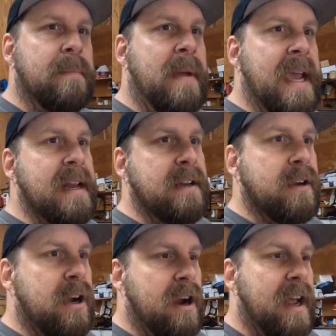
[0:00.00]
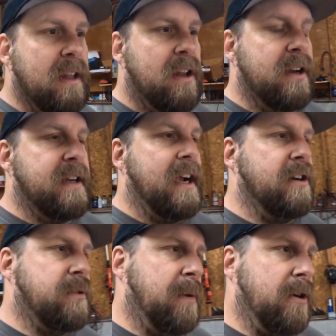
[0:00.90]
man, your car had a lot of tire
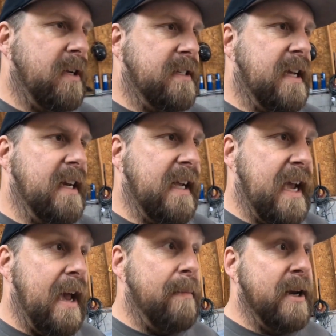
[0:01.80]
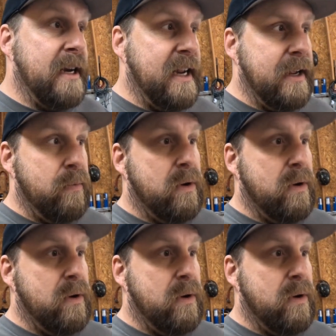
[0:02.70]
smoke inside the cab, and it did.